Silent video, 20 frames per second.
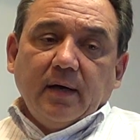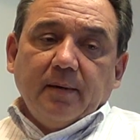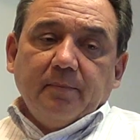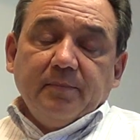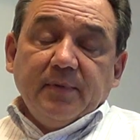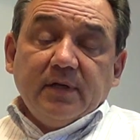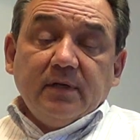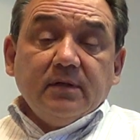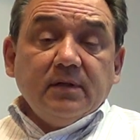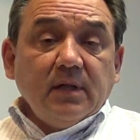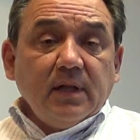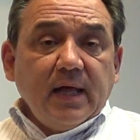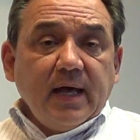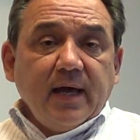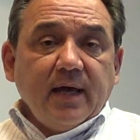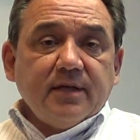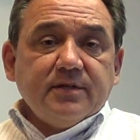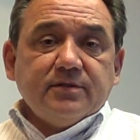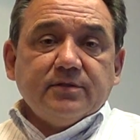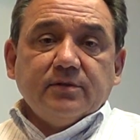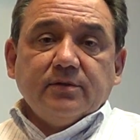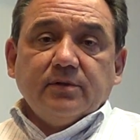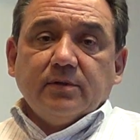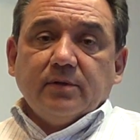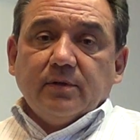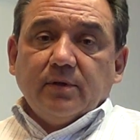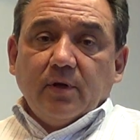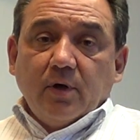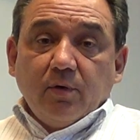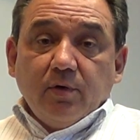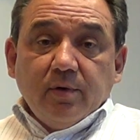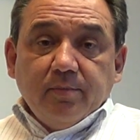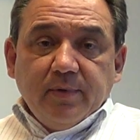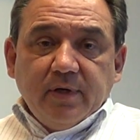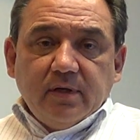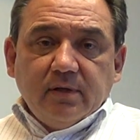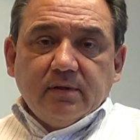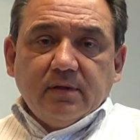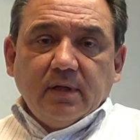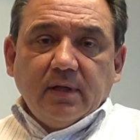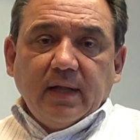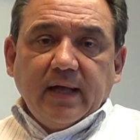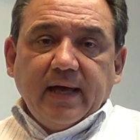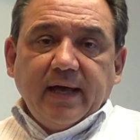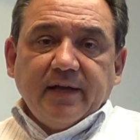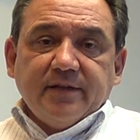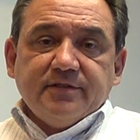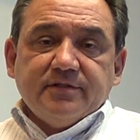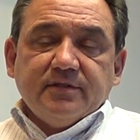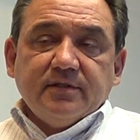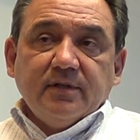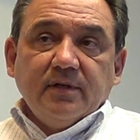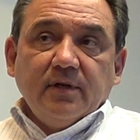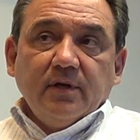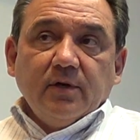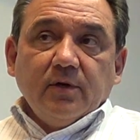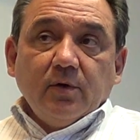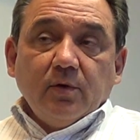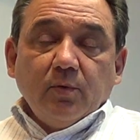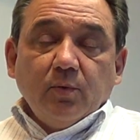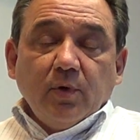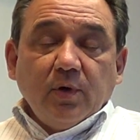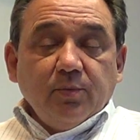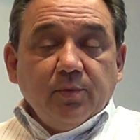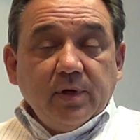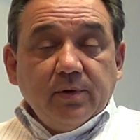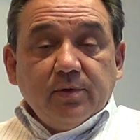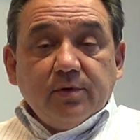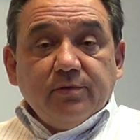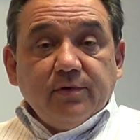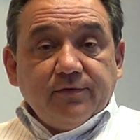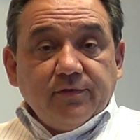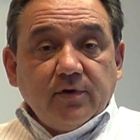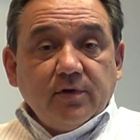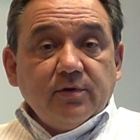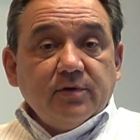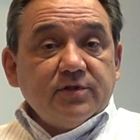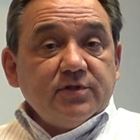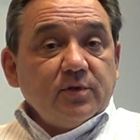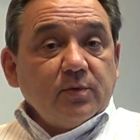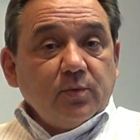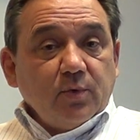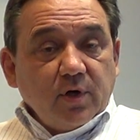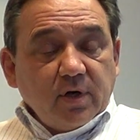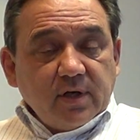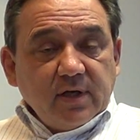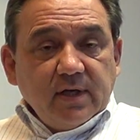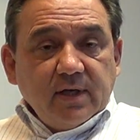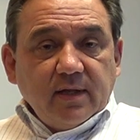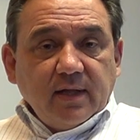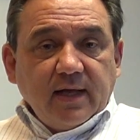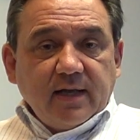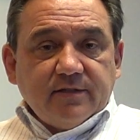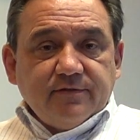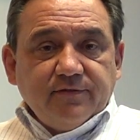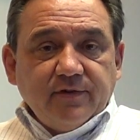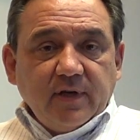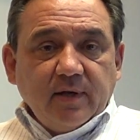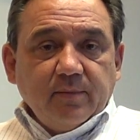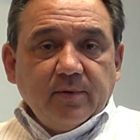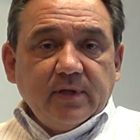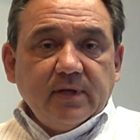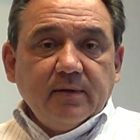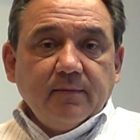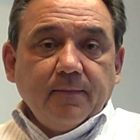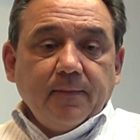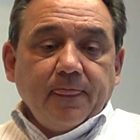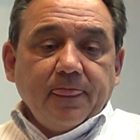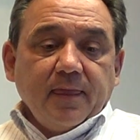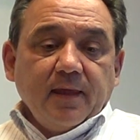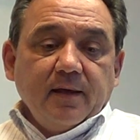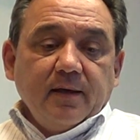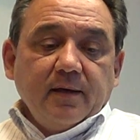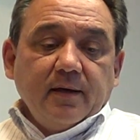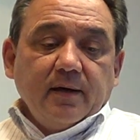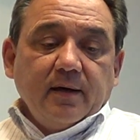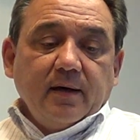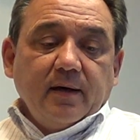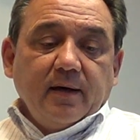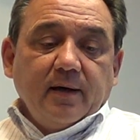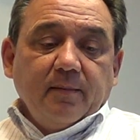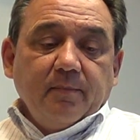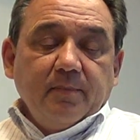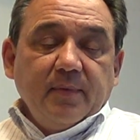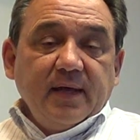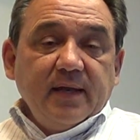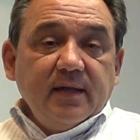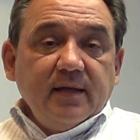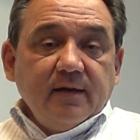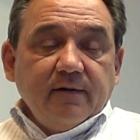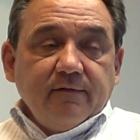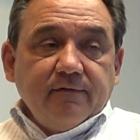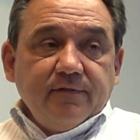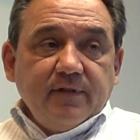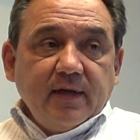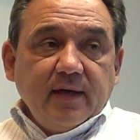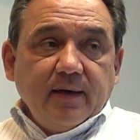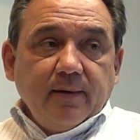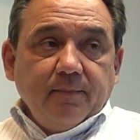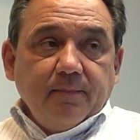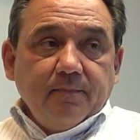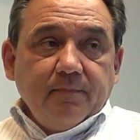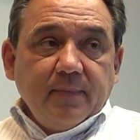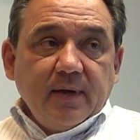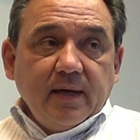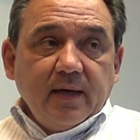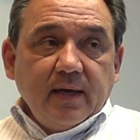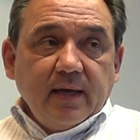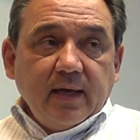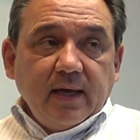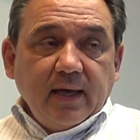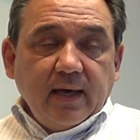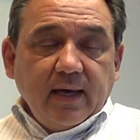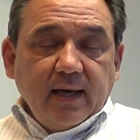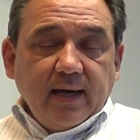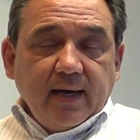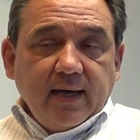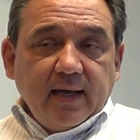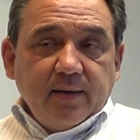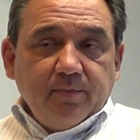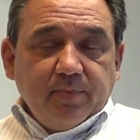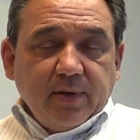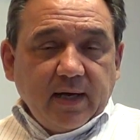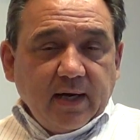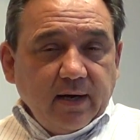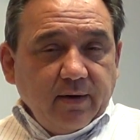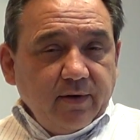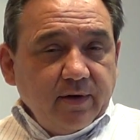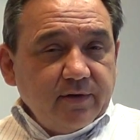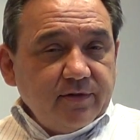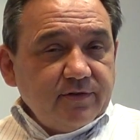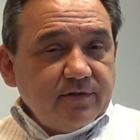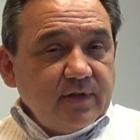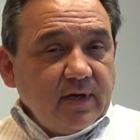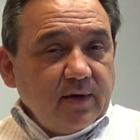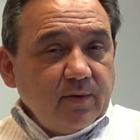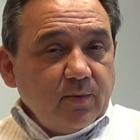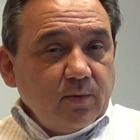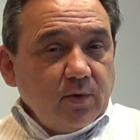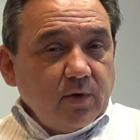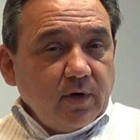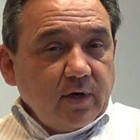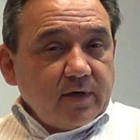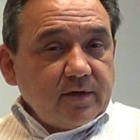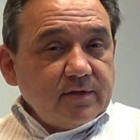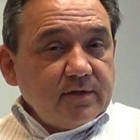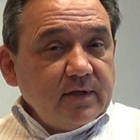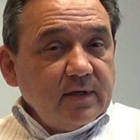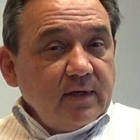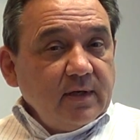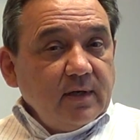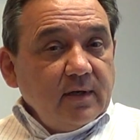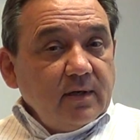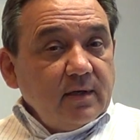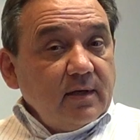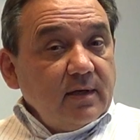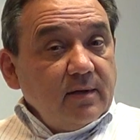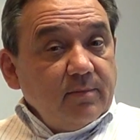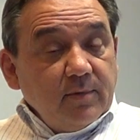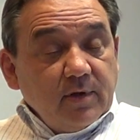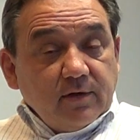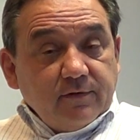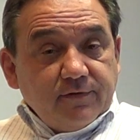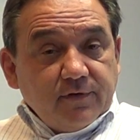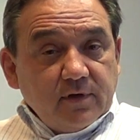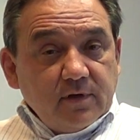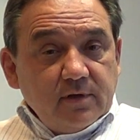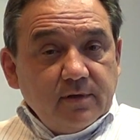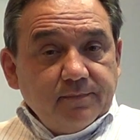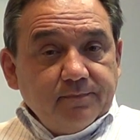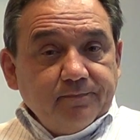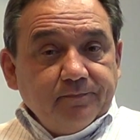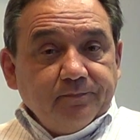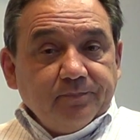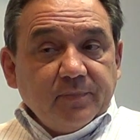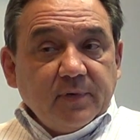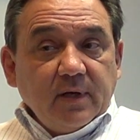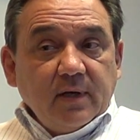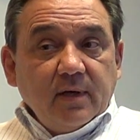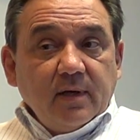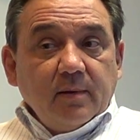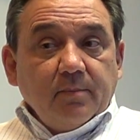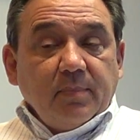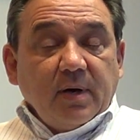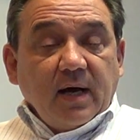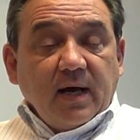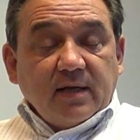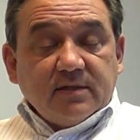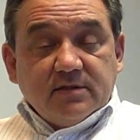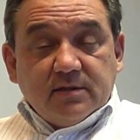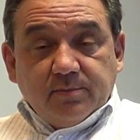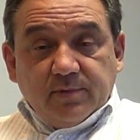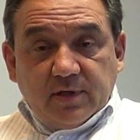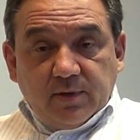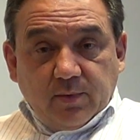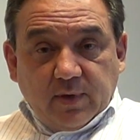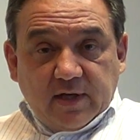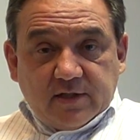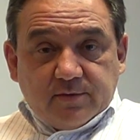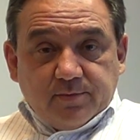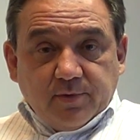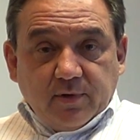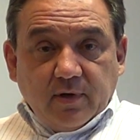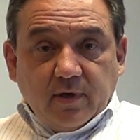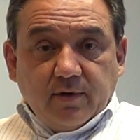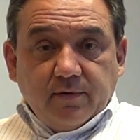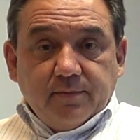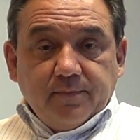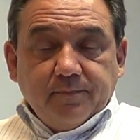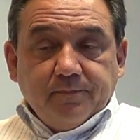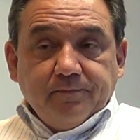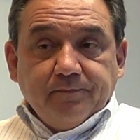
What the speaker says: middle class or lower middle class, what we would refer to as a working class family. Many of them had parents that worked in Milford, possibly Westboro.